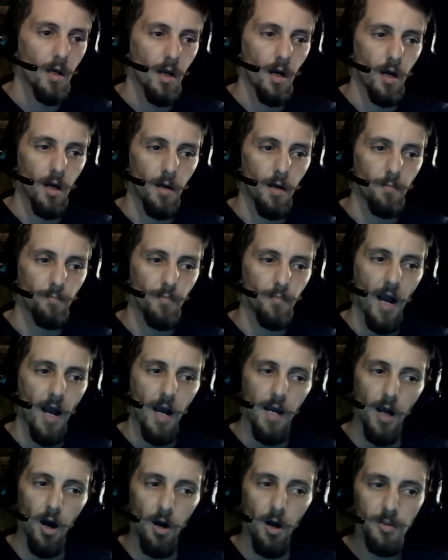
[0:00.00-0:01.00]

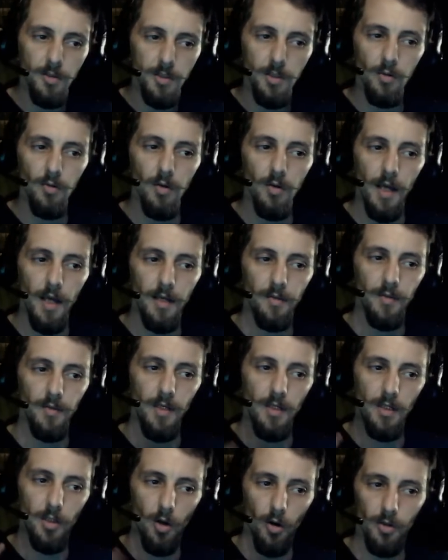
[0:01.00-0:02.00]
I also like
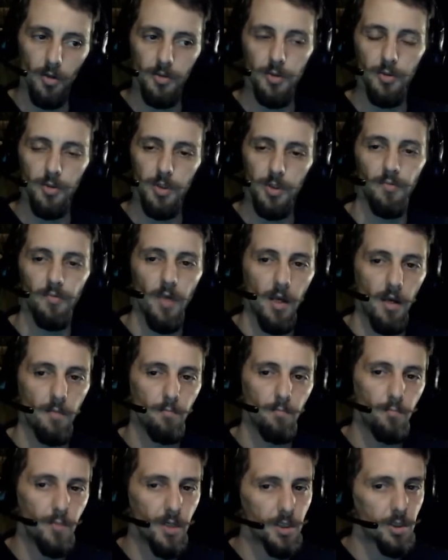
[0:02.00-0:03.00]
the Cartouche of
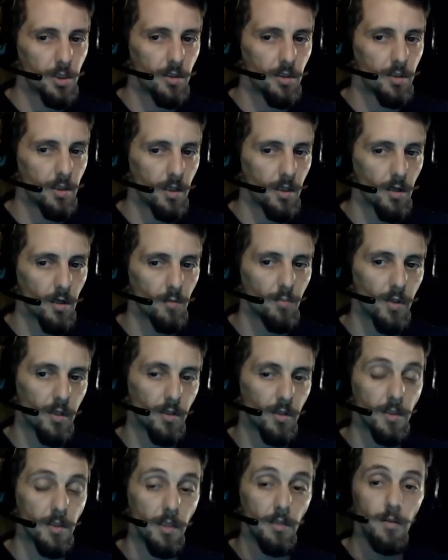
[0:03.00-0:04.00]
Ambition here
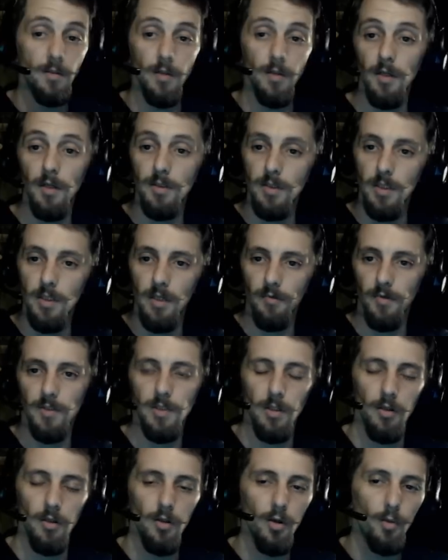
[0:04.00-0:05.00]
because it does give
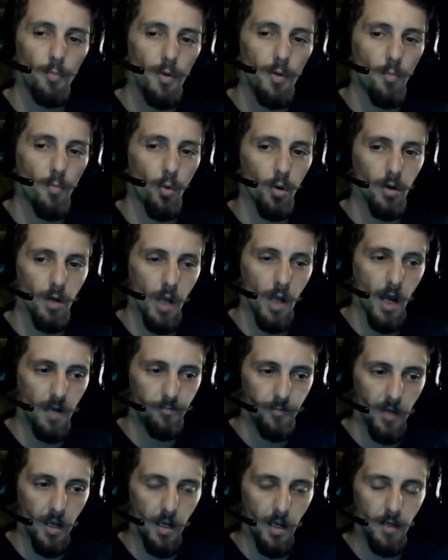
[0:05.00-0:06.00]
us a little bit more
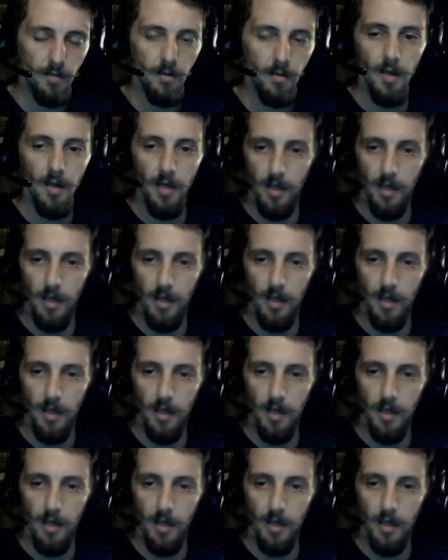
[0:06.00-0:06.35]
life gain,